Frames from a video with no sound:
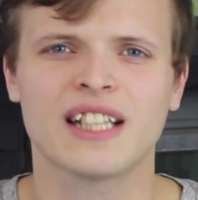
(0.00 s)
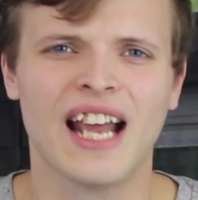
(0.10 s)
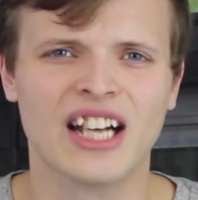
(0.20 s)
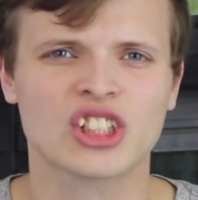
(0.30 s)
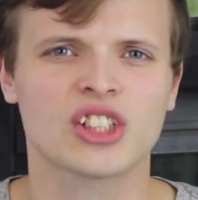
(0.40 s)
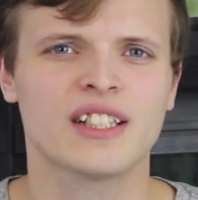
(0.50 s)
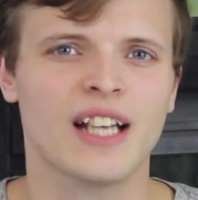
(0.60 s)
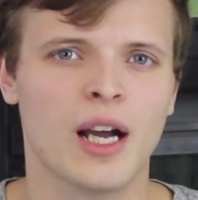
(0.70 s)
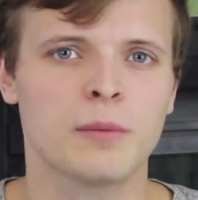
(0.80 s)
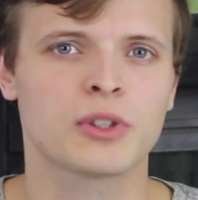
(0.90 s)
actually
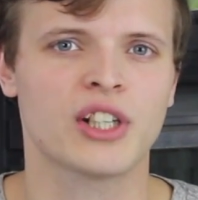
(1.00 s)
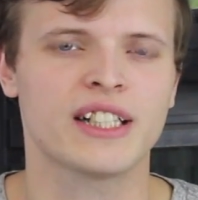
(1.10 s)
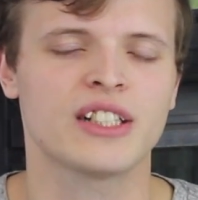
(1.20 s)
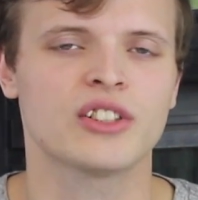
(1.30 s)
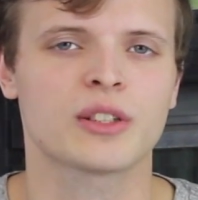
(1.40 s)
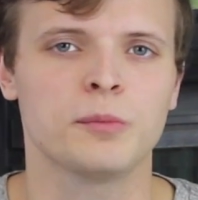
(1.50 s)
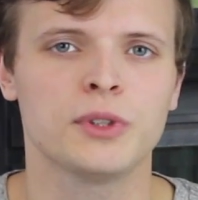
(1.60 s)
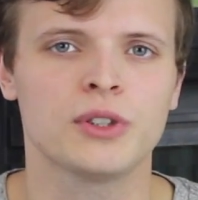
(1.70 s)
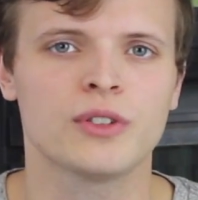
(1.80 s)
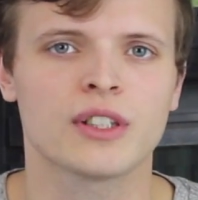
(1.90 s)
upgrading your
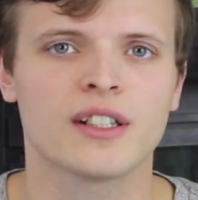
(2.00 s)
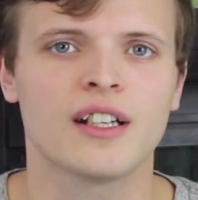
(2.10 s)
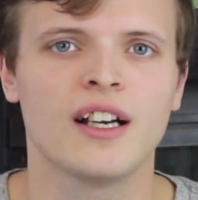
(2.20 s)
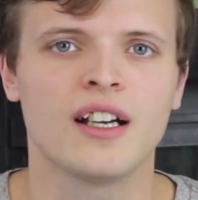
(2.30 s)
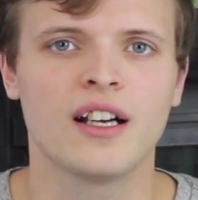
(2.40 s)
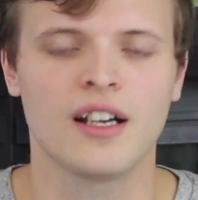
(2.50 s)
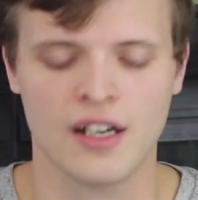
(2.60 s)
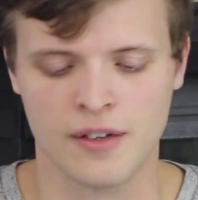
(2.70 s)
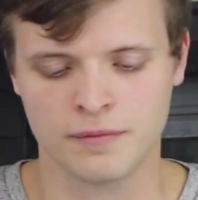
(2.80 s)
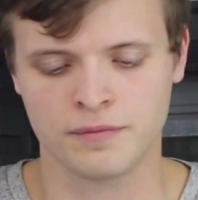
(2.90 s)
computer.
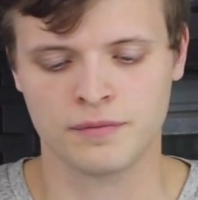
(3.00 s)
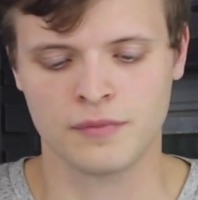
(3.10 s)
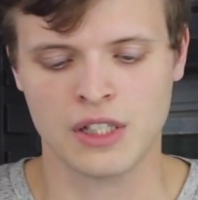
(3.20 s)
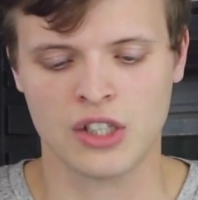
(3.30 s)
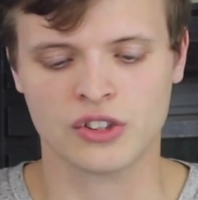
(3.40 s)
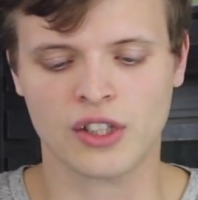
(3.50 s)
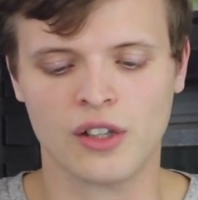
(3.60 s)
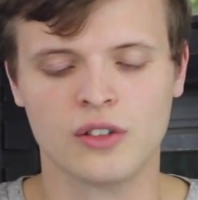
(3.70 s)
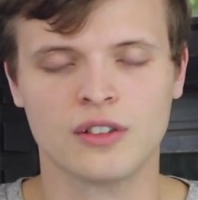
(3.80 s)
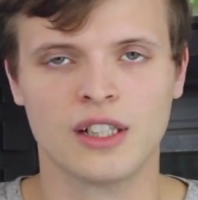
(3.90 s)

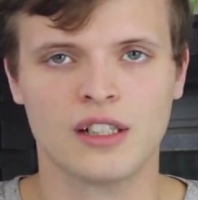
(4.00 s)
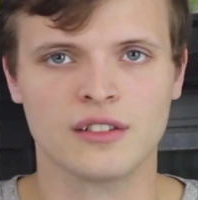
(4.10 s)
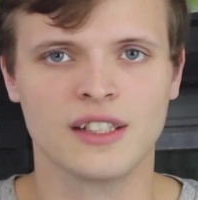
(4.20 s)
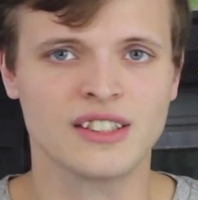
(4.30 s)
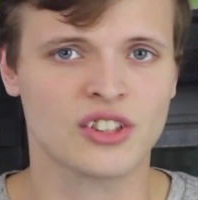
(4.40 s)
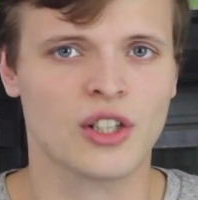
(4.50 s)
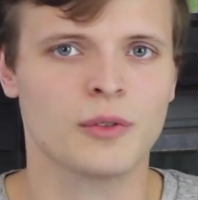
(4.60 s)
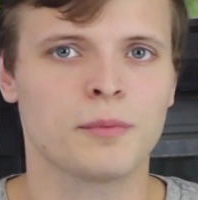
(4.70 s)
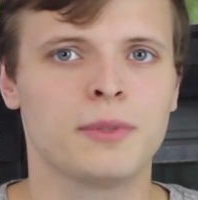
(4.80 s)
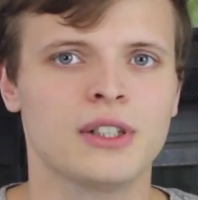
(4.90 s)
So, let's
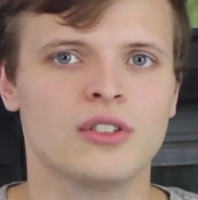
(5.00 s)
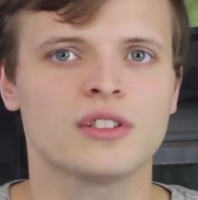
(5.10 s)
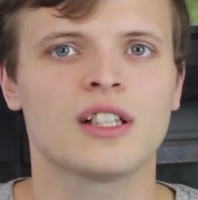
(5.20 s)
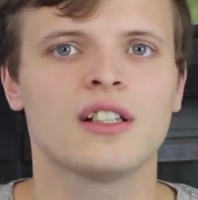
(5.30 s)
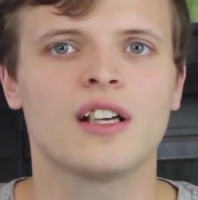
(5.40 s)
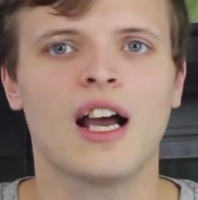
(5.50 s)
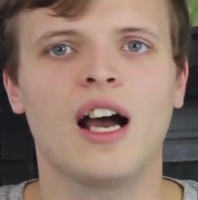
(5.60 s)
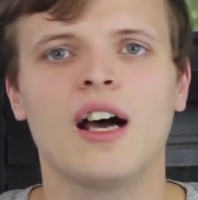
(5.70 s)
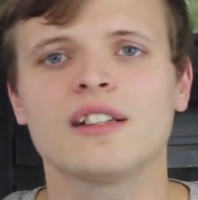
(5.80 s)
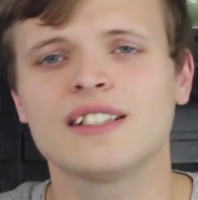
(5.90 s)
start with build.
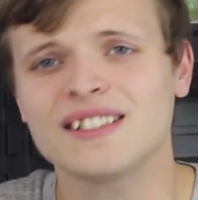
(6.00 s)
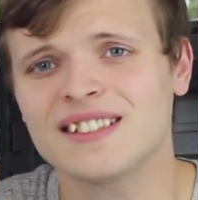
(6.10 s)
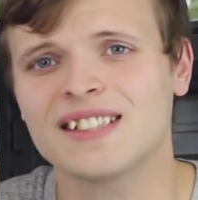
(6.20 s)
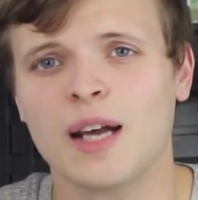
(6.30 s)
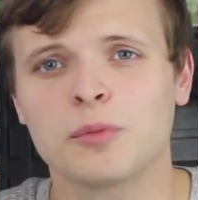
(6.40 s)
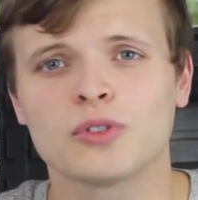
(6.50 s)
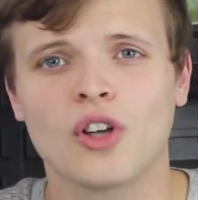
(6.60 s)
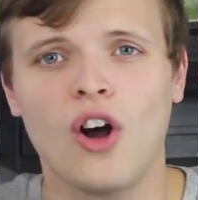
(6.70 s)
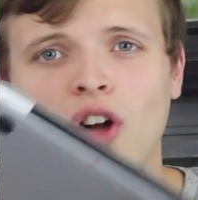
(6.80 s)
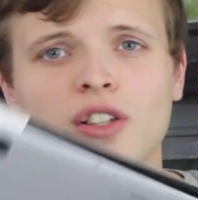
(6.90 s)
This is Apple's
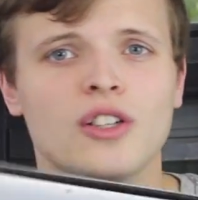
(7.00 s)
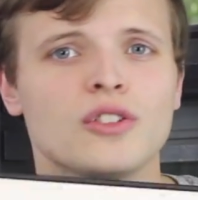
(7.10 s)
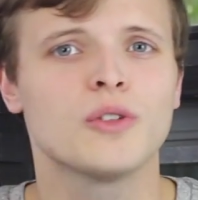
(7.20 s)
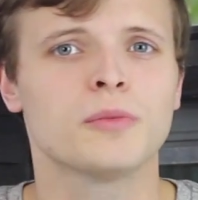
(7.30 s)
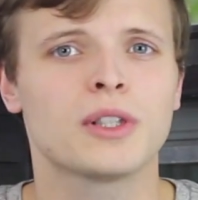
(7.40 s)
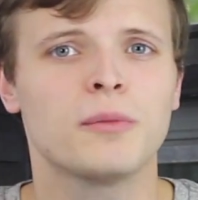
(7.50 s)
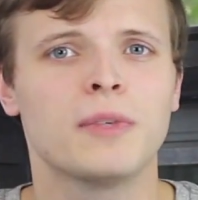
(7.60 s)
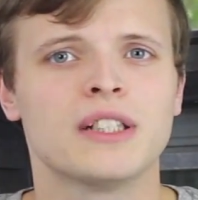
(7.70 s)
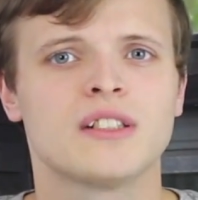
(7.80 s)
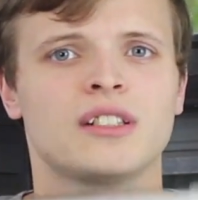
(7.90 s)
all
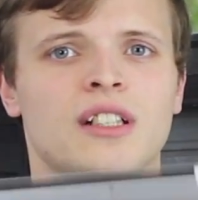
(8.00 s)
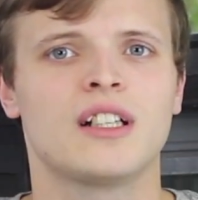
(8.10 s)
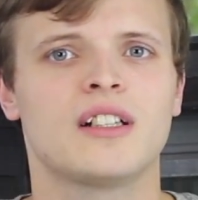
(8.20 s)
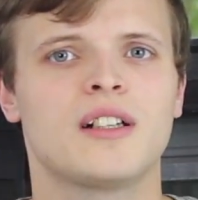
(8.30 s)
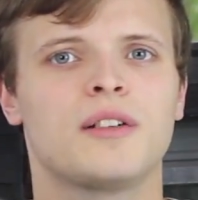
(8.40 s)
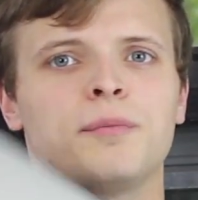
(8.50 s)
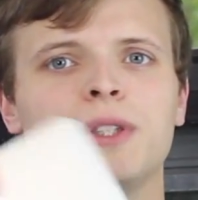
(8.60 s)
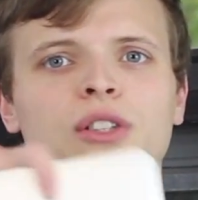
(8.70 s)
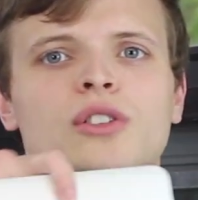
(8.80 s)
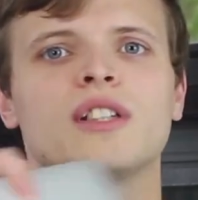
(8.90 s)
aluminum
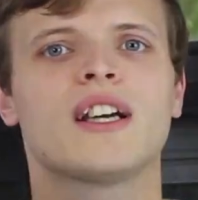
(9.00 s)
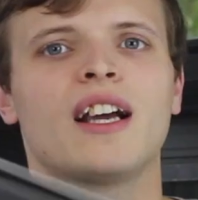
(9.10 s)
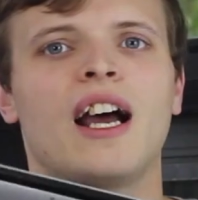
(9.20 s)
build,